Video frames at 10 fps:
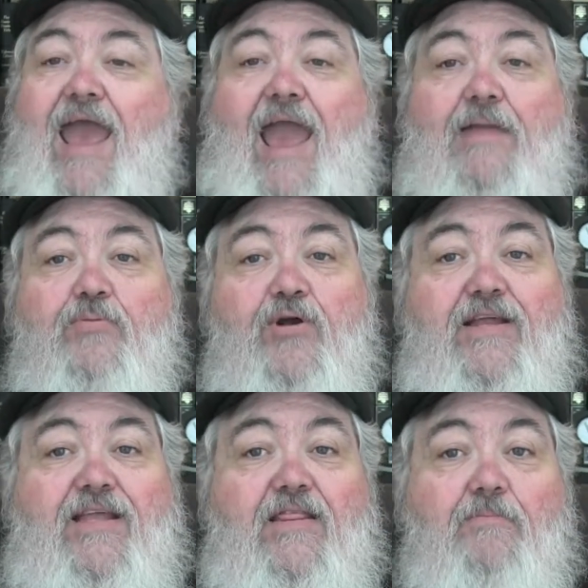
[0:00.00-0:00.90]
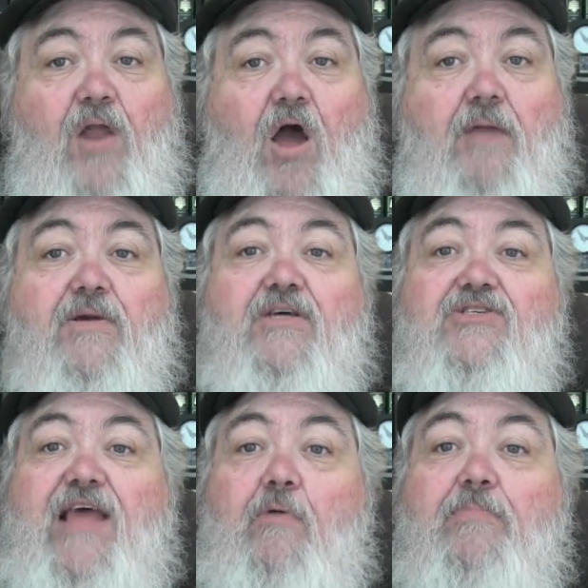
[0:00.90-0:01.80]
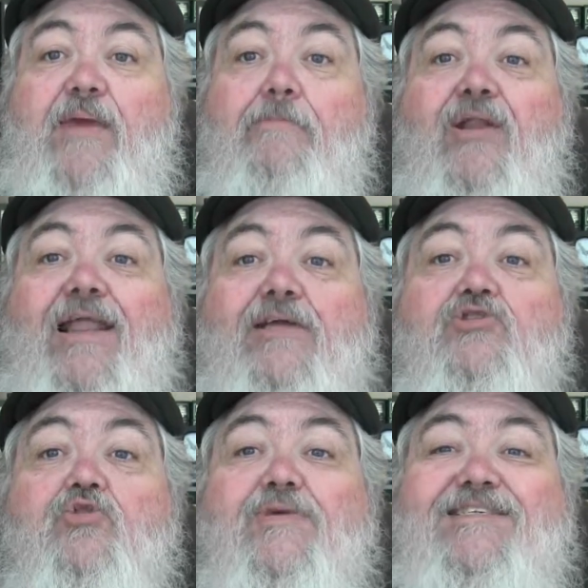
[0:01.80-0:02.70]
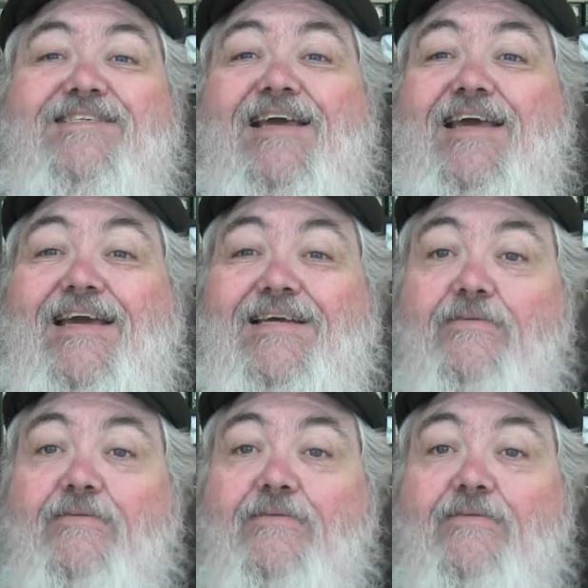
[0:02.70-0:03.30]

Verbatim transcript: and put it in the blog, because that would be plagiaristic,